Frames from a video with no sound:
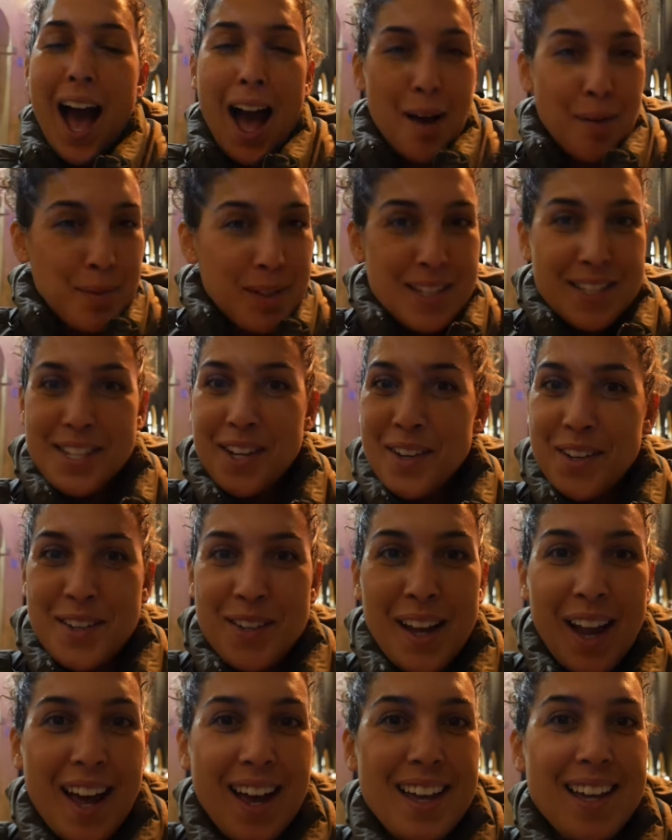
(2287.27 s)
I'm gonna tell
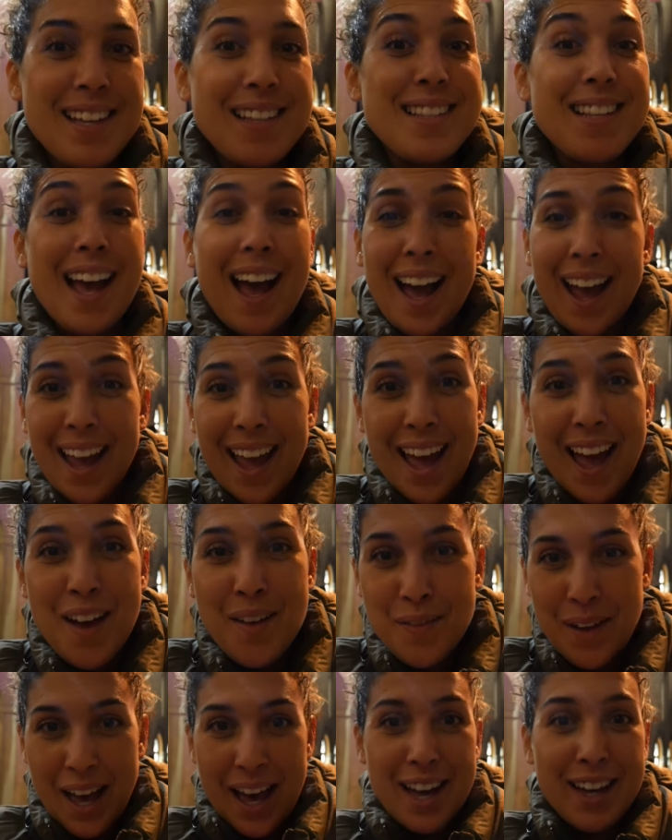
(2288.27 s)
you guys, I
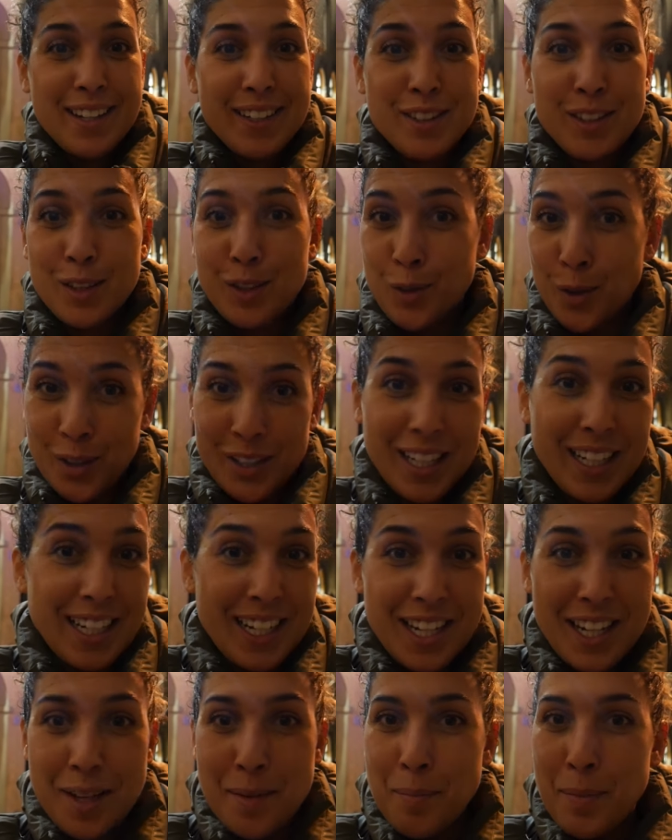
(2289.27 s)
have had the
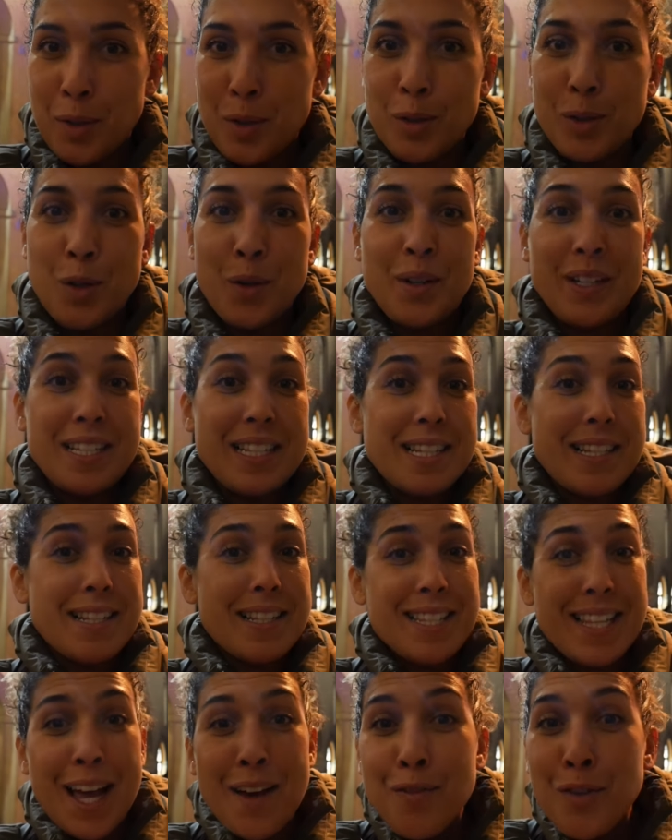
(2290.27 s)
tortellini in brodo in
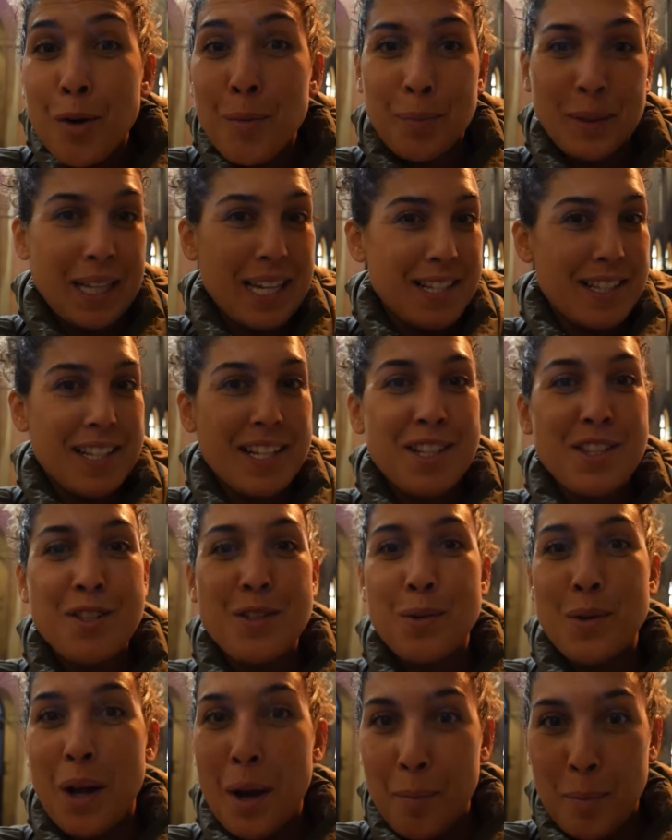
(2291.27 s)
several places
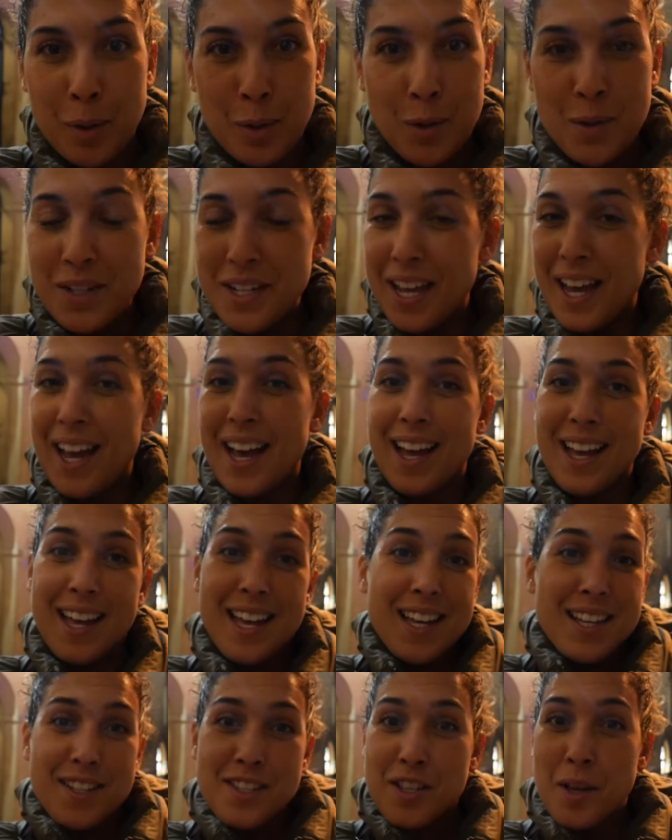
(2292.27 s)
throughout Bologna,
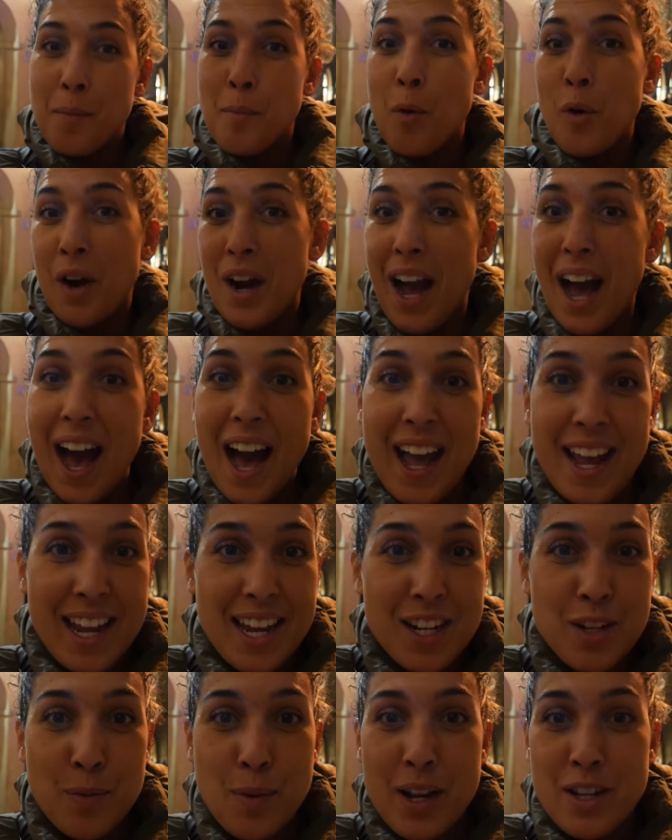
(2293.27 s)
some more
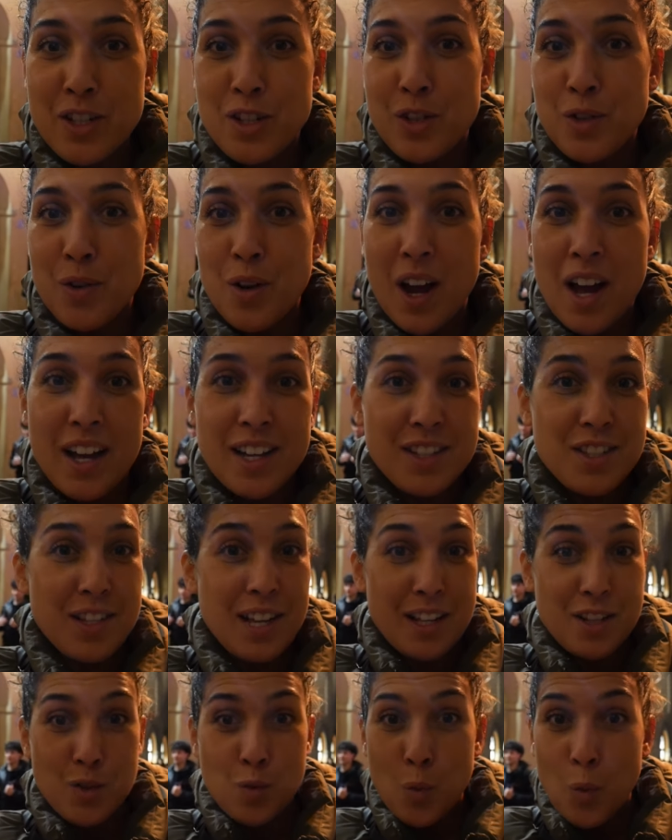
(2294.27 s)
high-end restaurants
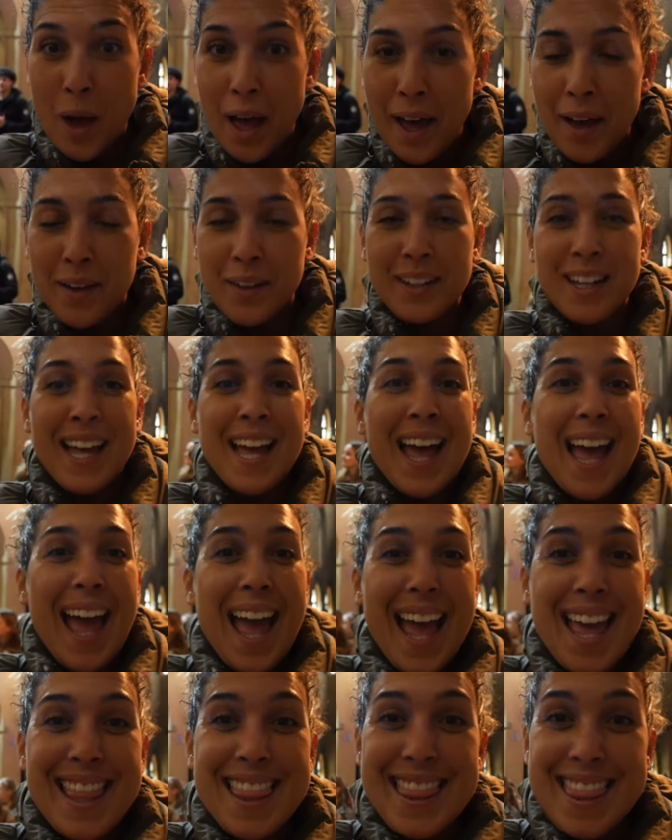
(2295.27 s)
as well,
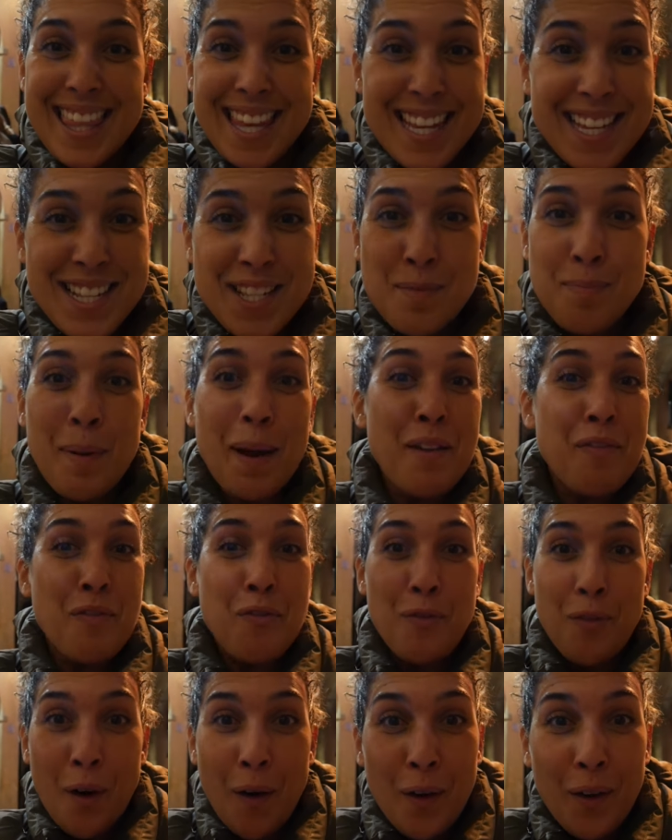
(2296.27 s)
and this by
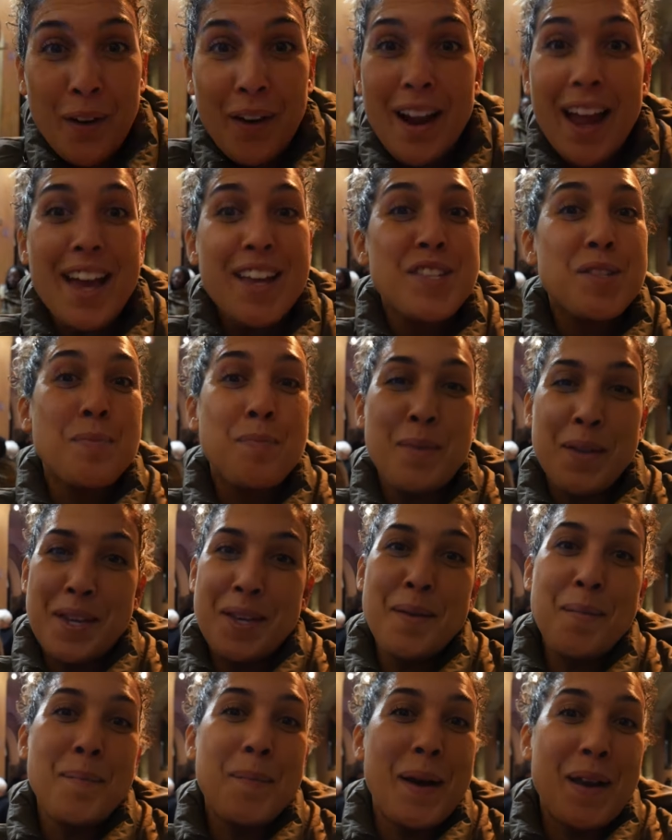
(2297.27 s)
far has
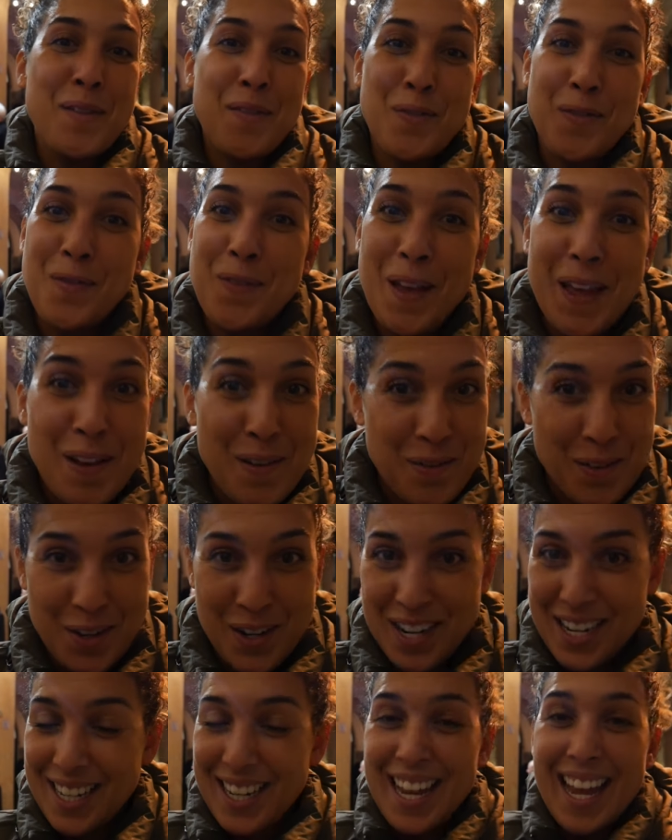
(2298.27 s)
been my
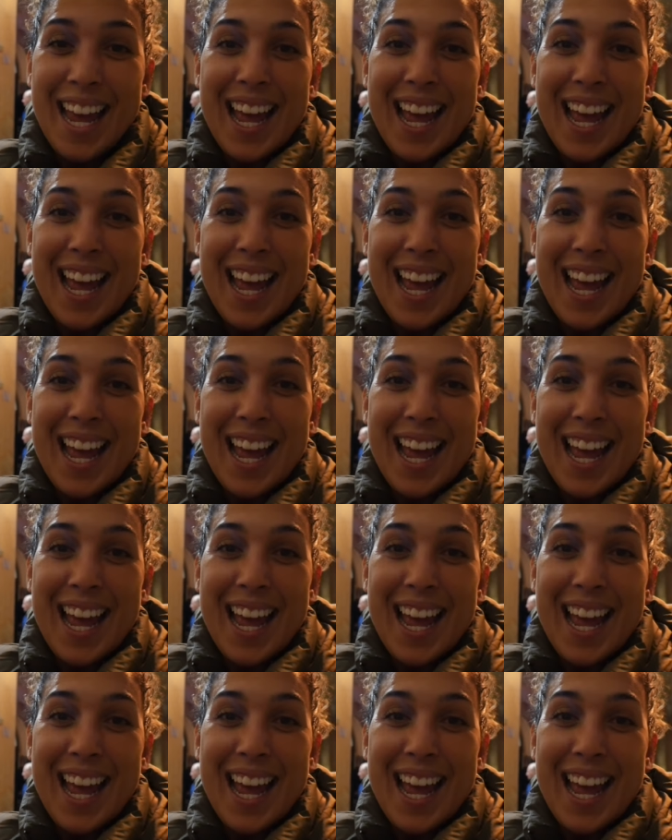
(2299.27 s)
favorite.